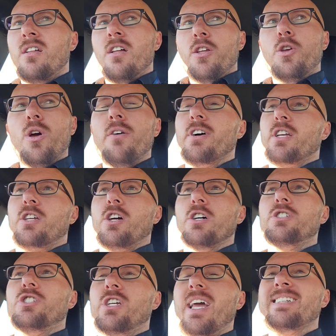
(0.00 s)
you have a
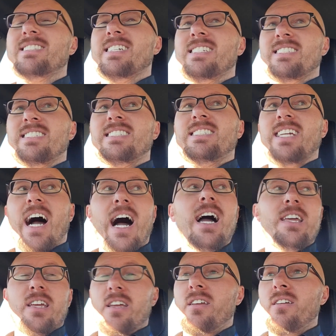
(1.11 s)
good chance at
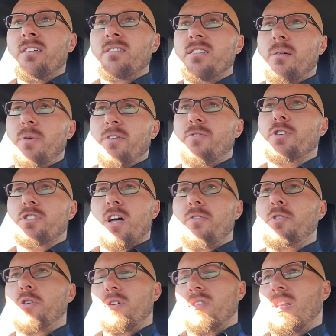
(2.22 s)
dying. I mean, first off,
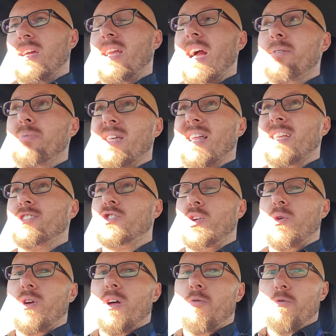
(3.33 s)
you could like, I'd be like,
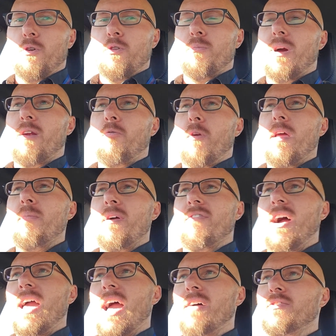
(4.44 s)
screw it, I'll ruin my rim if
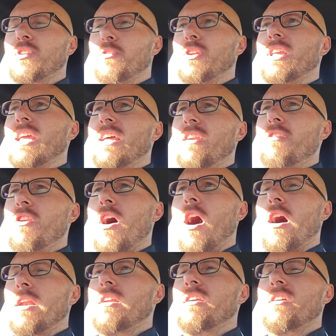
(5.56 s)
I have to get
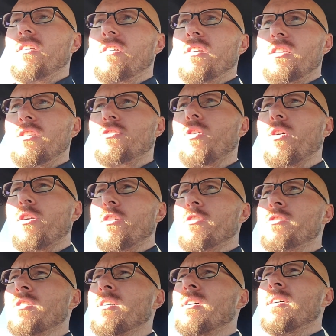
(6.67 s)
not in these
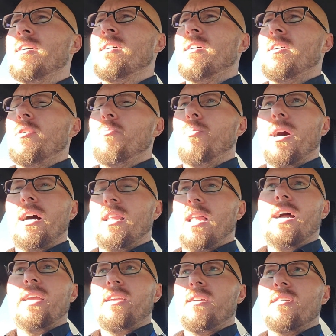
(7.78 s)
corners. But
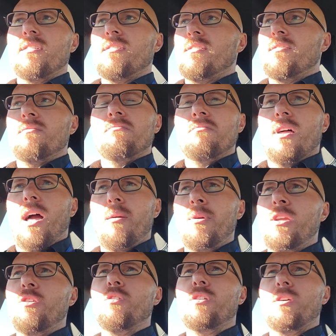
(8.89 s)
like, I
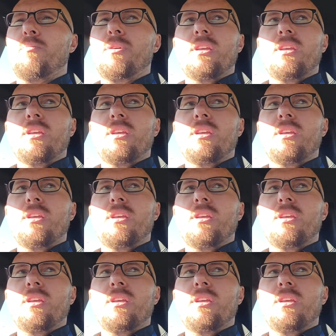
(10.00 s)
mean, you could